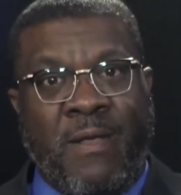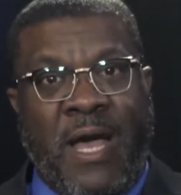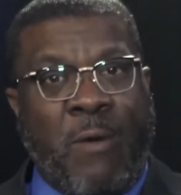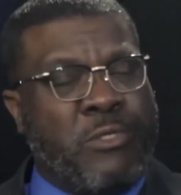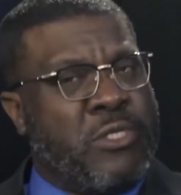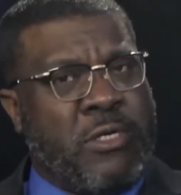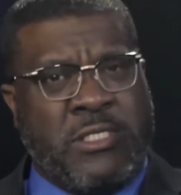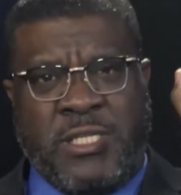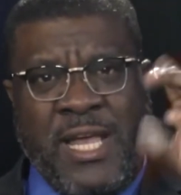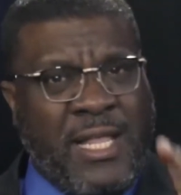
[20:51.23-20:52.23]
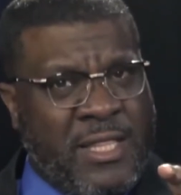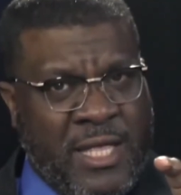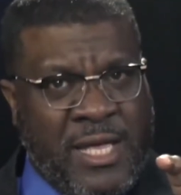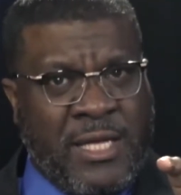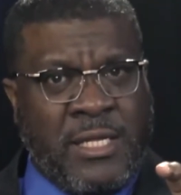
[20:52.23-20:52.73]
I would start saying
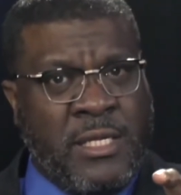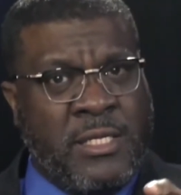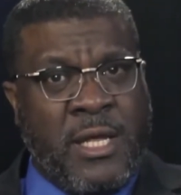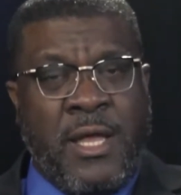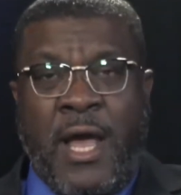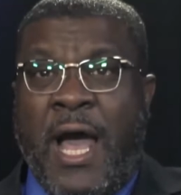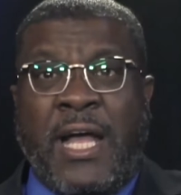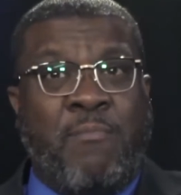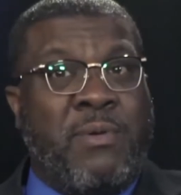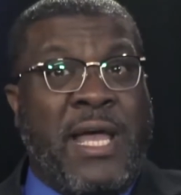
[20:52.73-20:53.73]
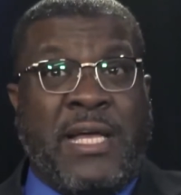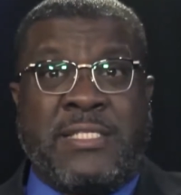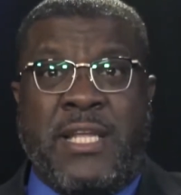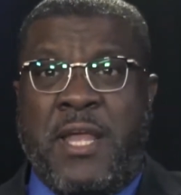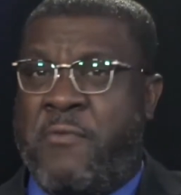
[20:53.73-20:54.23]
things, I'd
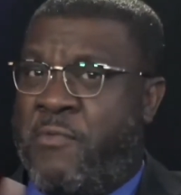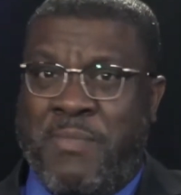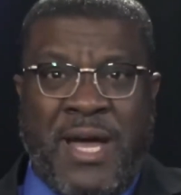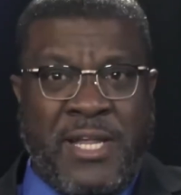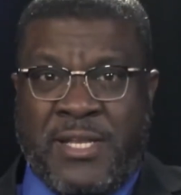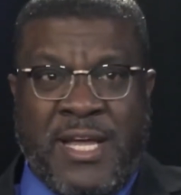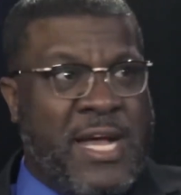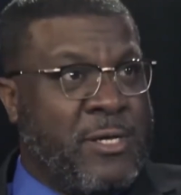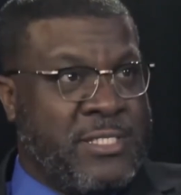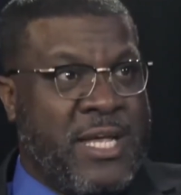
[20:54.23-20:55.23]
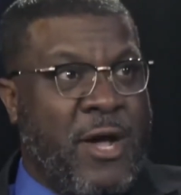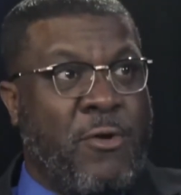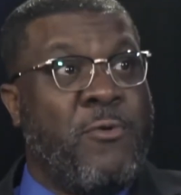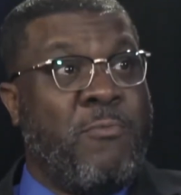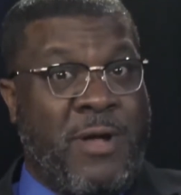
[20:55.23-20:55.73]
blast everybody in the house
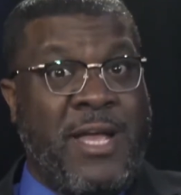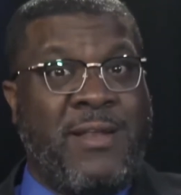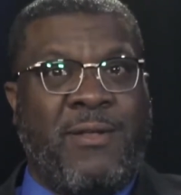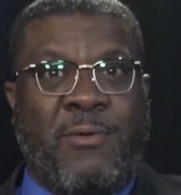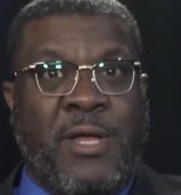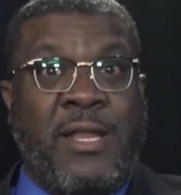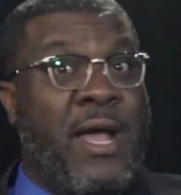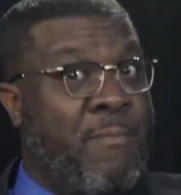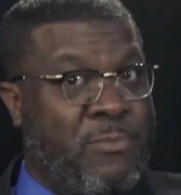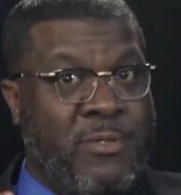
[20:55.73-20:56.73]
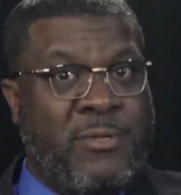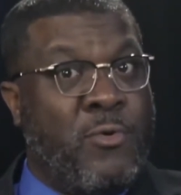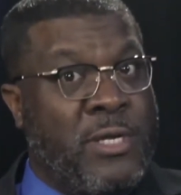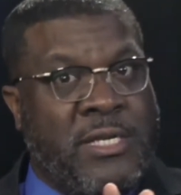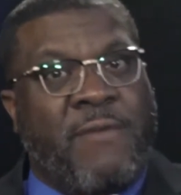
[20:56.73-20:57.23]
out, right? Okay, I'm
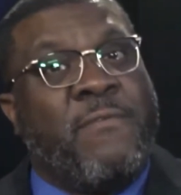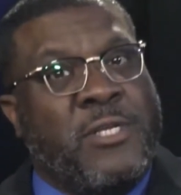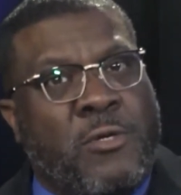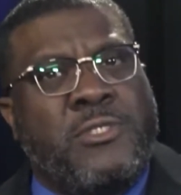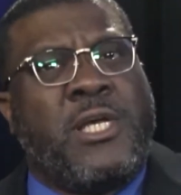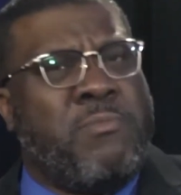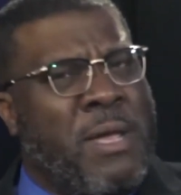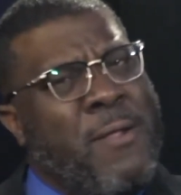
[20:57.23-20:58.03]
totally different, don't judge me.